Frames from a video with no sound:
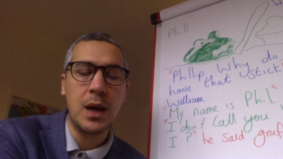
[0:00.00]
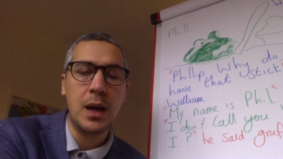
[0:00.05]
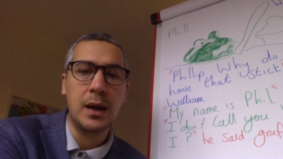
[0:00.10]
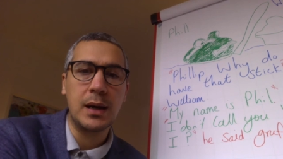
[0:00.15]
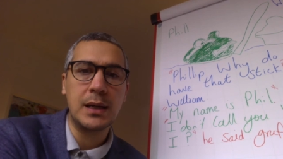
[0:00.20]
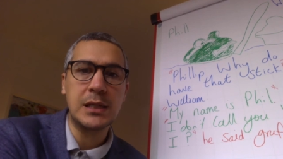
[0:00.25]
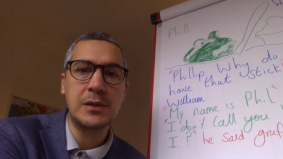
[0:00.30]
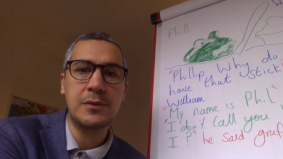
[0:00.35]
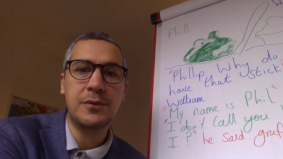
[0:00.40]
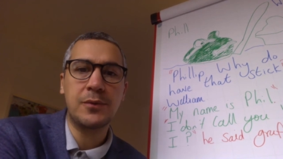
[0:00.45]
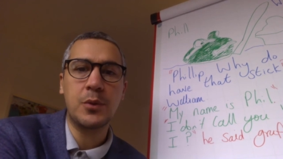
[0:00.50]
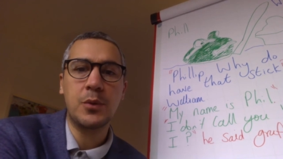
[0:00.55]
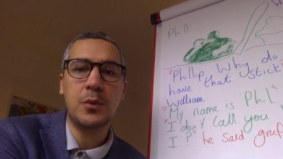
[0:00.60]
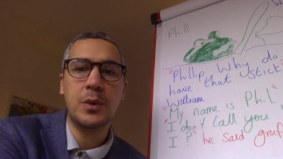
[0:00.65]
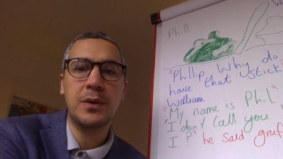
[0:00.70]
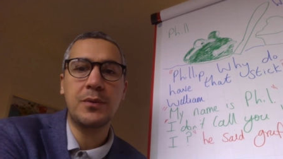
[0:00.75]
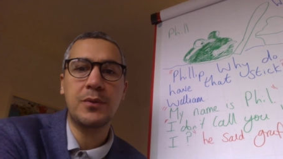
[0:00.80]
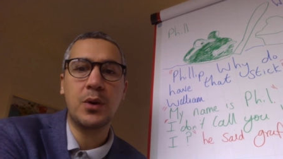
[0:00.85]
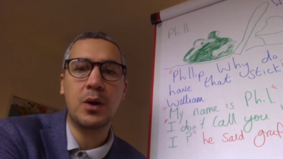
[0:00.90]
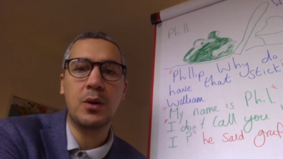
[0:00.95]
I just thought
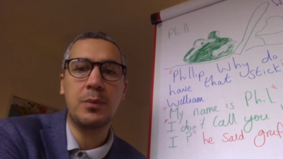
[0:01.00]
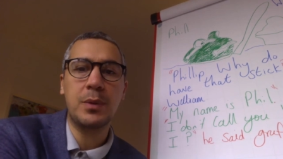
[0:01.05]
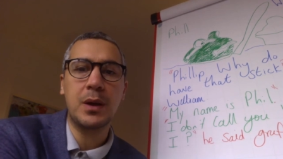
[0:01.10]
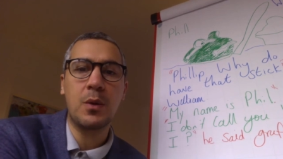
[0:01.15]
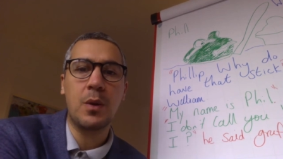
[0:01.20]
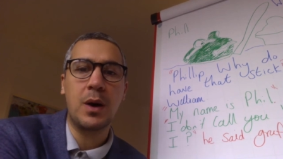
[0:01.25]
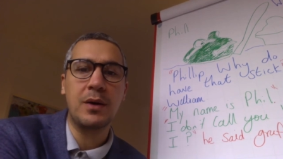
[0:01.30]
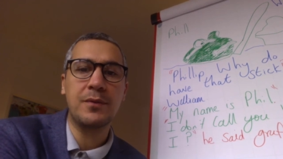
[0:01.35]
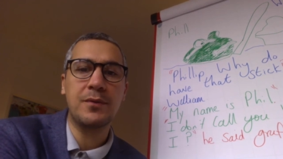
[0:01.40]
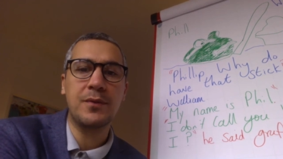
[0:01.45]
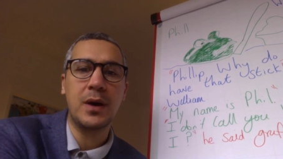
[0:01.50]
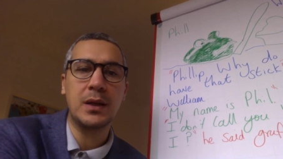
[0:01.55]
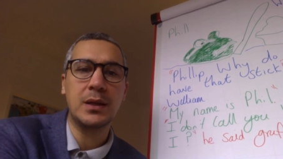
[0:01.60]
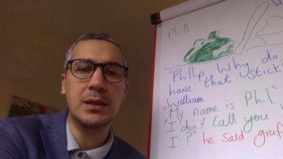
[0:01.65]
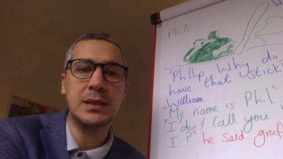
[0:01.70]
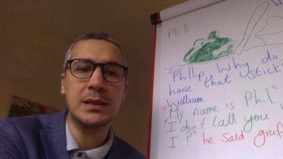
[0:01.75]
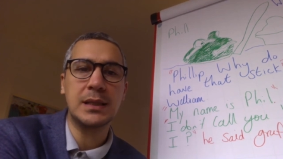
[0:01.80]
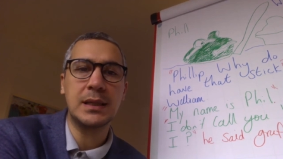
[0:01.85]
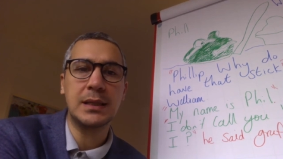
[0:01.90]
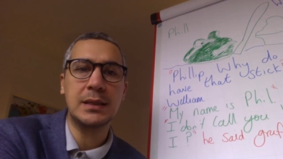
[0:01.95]
we thought it would be quite fun
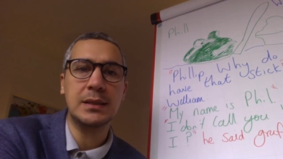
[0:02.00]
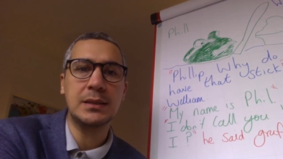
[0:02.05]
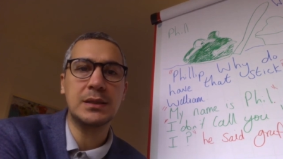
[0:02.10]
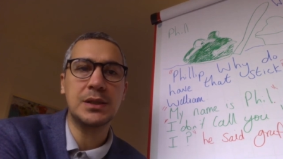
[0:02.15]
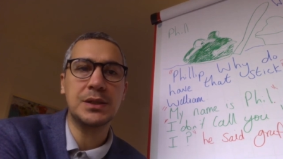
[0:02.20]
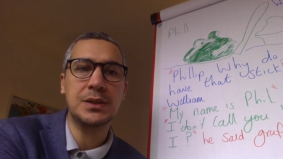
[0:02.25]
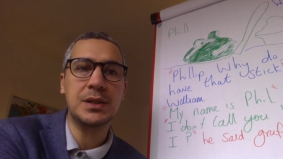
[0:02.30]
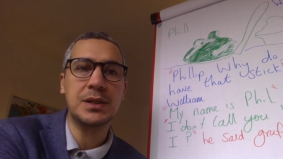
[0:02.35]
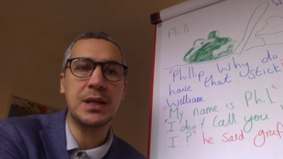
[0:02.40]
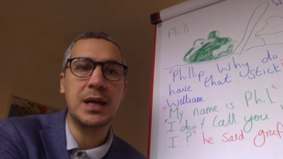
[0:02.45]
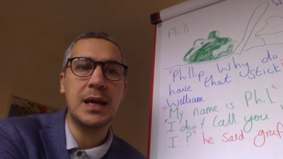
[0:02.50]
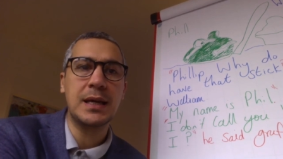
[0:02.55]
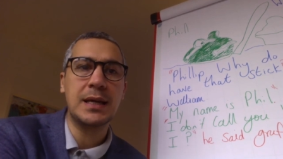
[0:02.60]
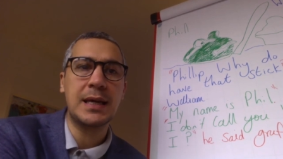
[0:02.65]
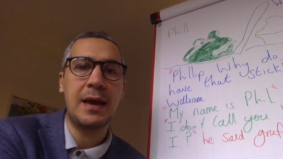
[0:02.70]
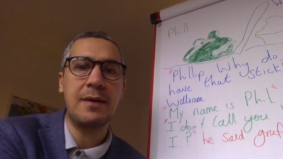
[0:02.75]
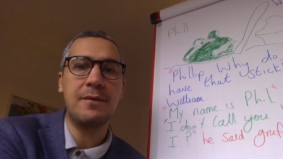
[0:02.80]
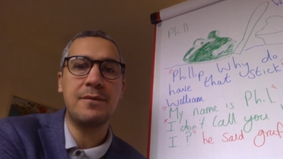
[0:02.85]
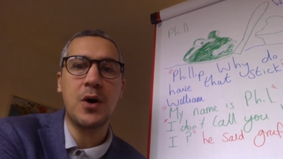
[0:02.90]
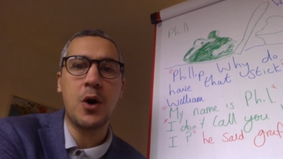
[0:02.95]
to just
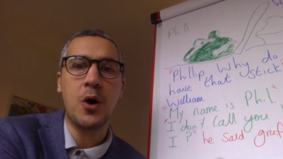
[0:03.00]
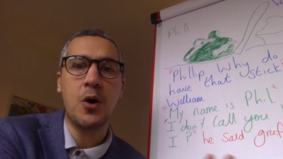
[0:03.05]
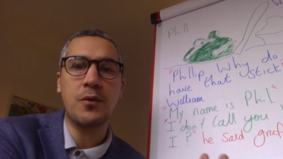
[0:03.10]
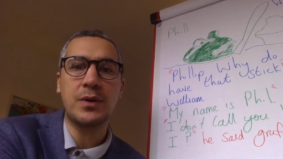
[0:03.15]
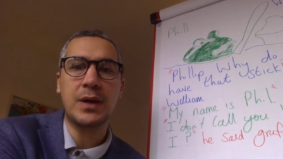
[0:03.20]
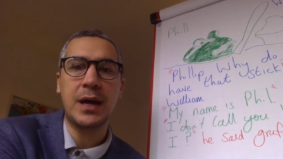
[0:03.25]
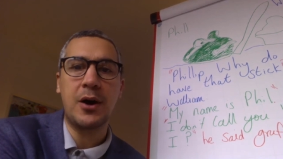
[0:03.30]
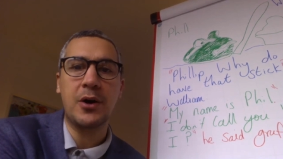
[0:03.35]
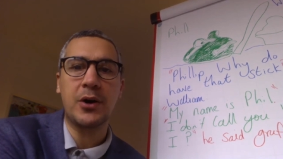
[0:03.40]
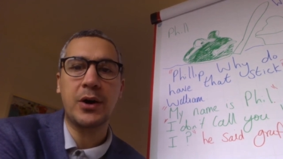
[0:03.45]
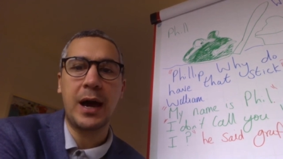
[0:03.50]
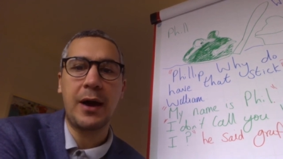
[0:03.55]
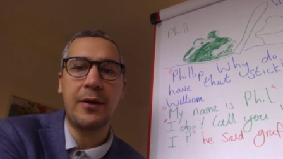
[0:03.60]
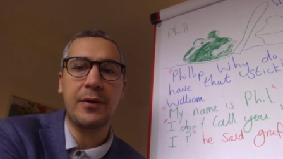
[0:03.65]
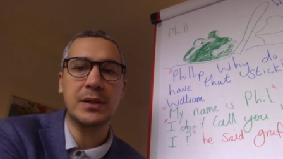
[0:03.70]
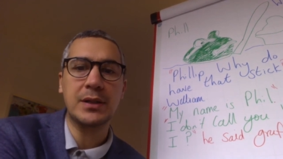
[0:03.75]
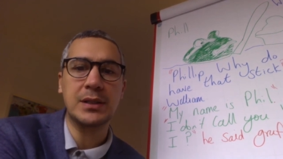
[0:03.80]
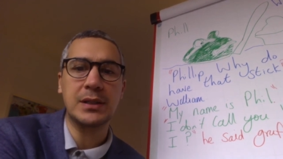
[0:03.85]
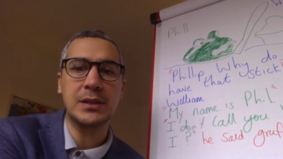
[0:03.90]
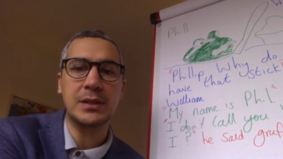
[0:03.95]
get involved, get our
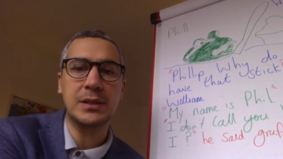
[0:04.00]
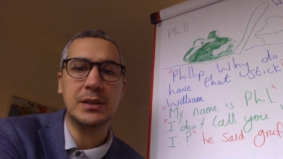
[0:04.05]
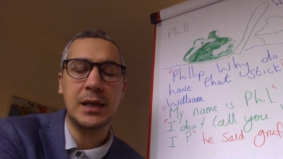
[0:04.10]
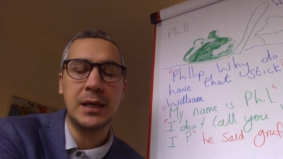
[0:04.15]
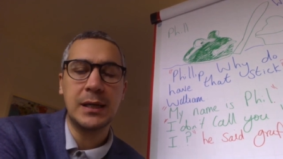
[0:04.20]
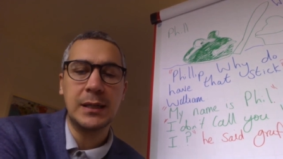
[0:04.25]
characters